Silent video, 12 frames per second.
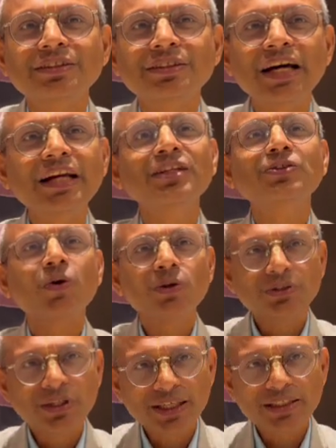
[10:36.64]
That is
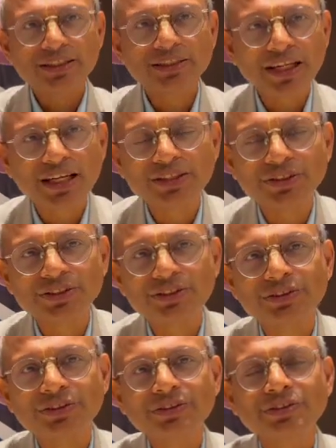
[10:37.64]
also another challenge.
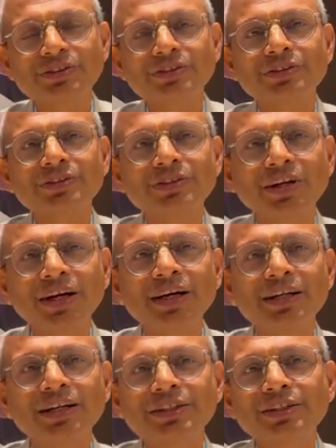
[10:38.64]
Yeah.
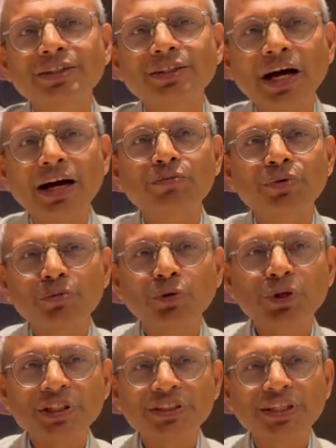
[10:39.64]
I am from
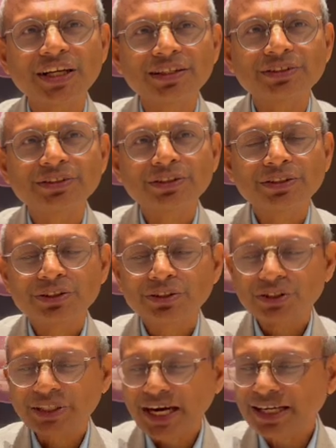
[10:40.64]
Odisha.
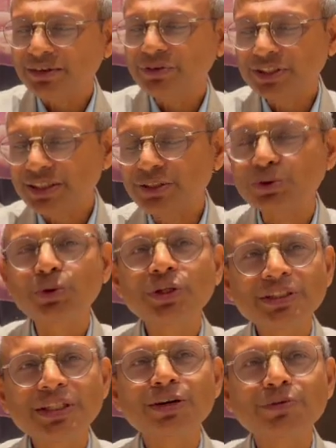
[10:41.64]
The database in
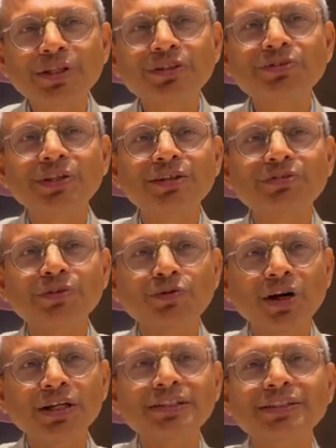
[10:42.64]
Odisha will be different from
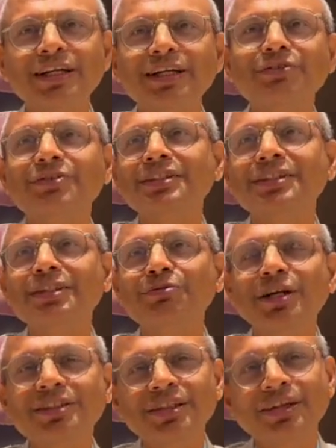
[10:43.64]
what is database in
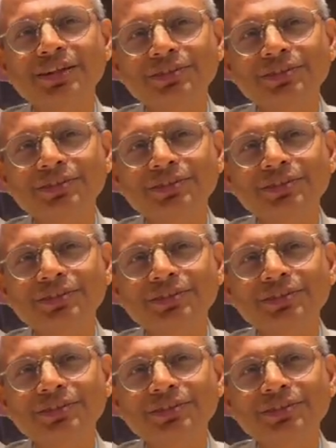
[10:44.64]
Himachal.